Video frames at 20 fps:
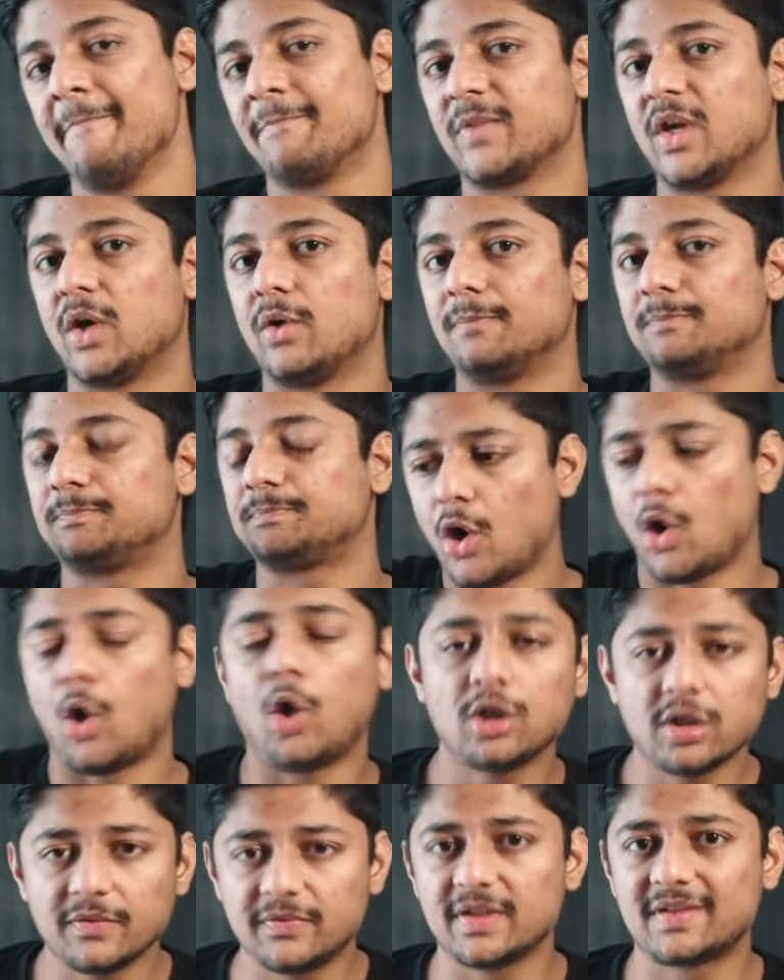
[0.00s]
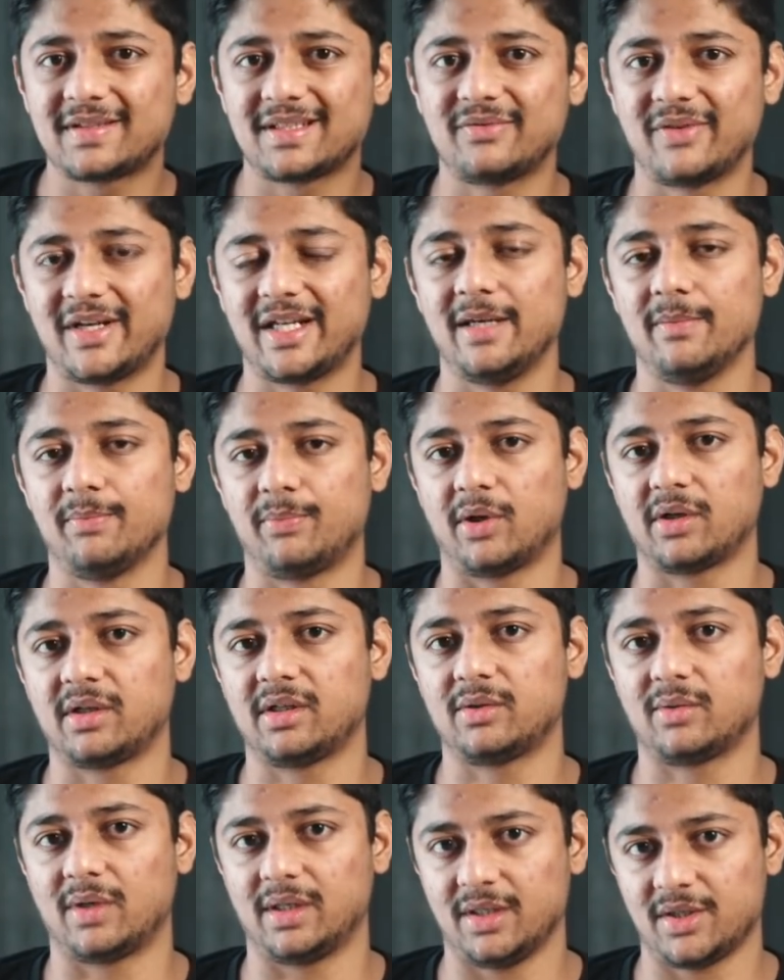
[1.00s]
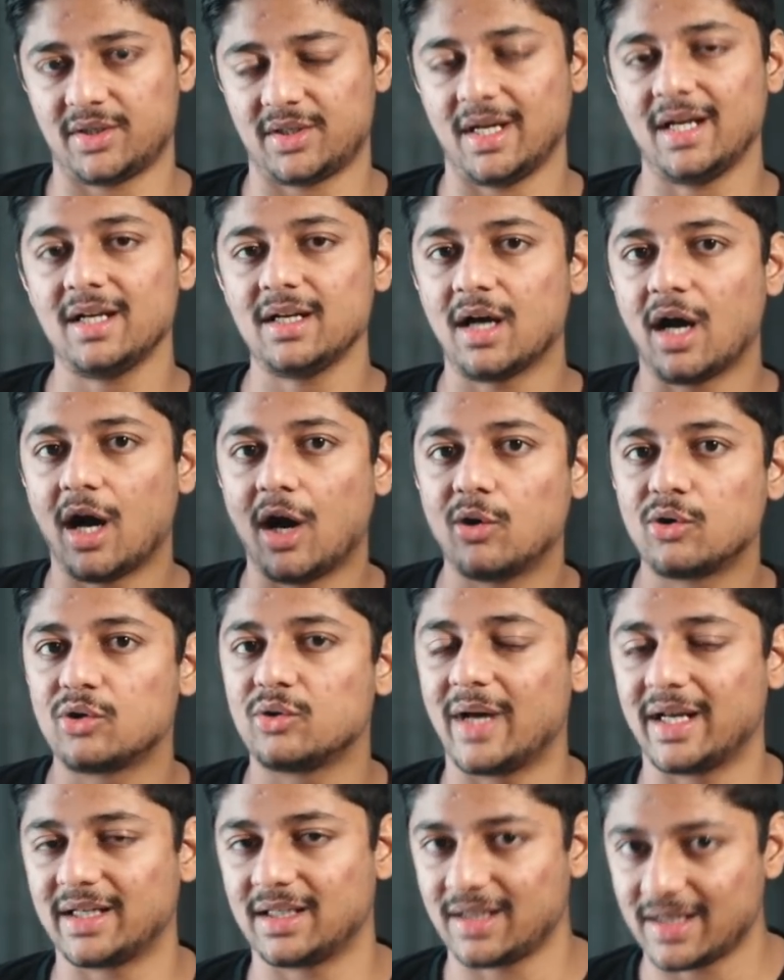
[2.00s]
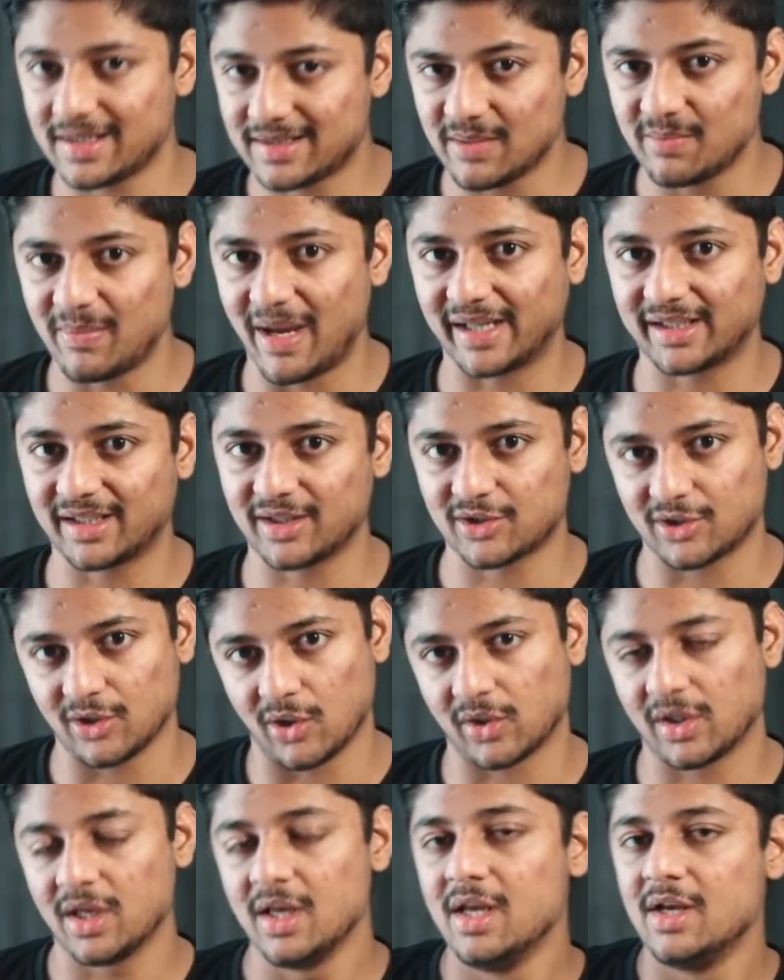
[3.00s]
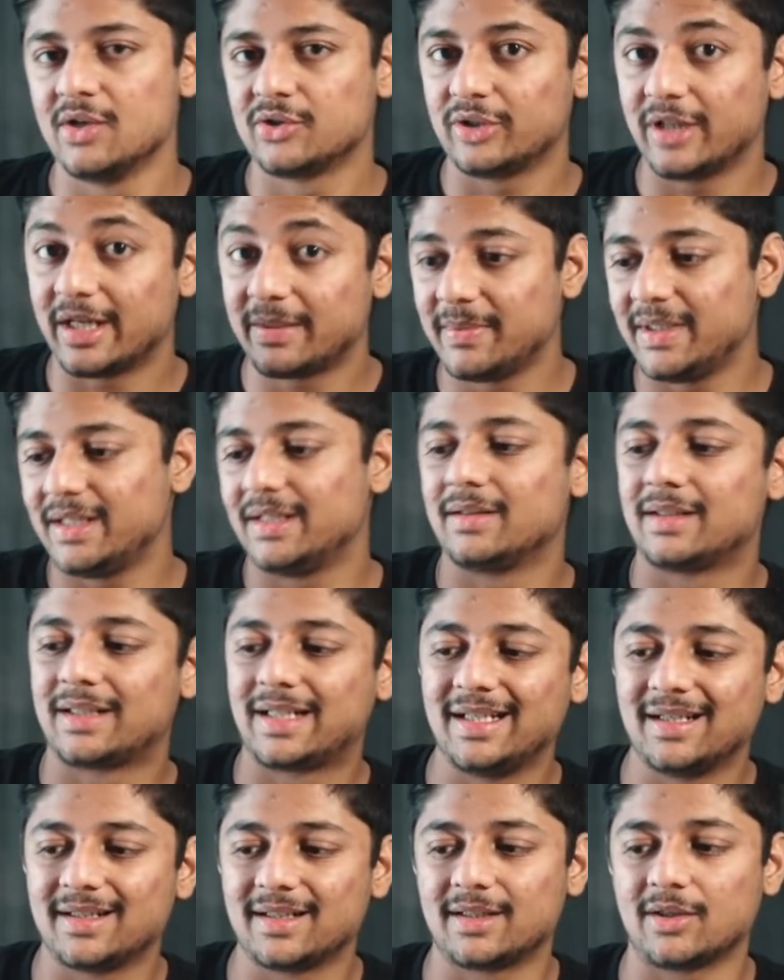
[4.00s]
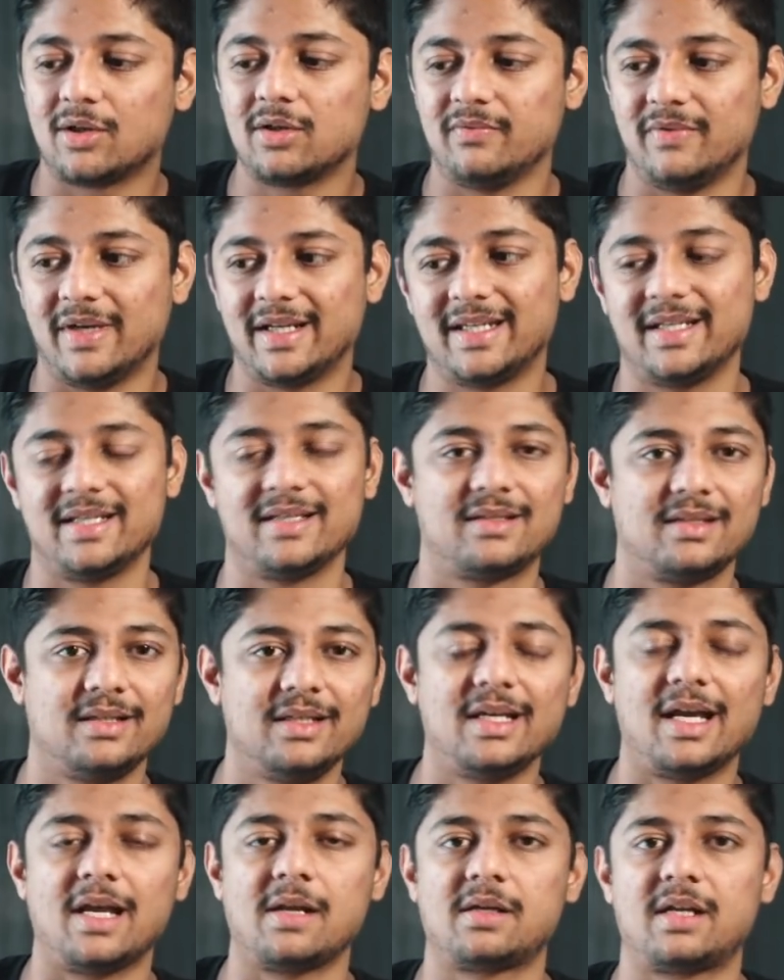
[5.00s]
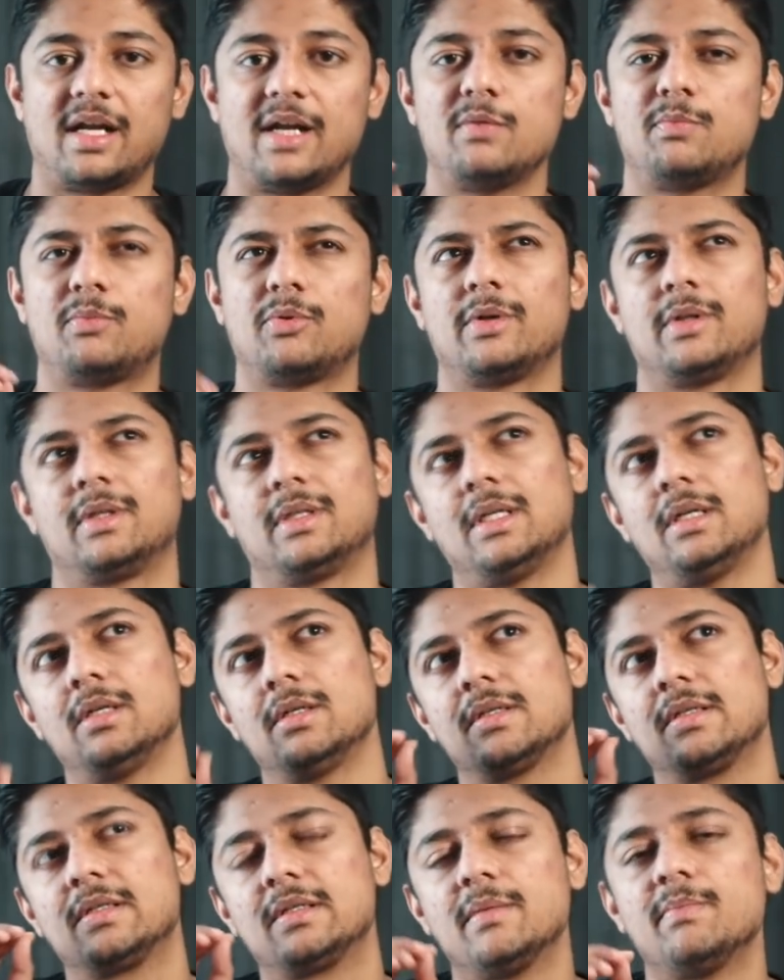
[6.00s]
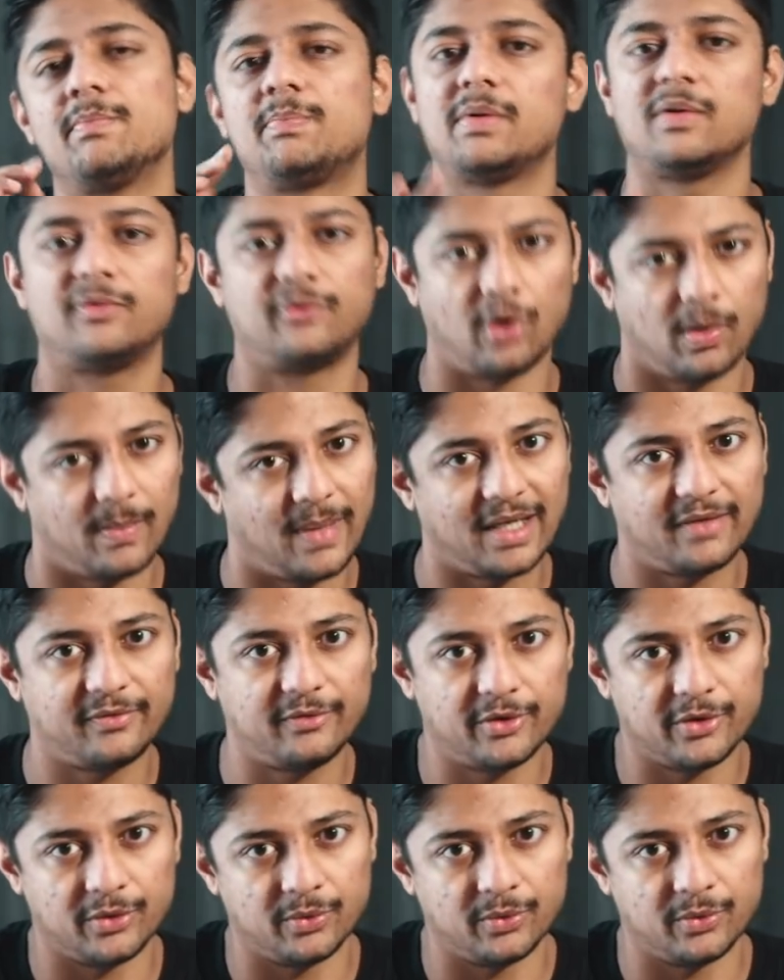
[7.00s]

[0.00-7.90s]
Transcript: Now, all of this is very important to understand how to analyze a banking stock. So let me clear it out very easily and try to put it in a simple format for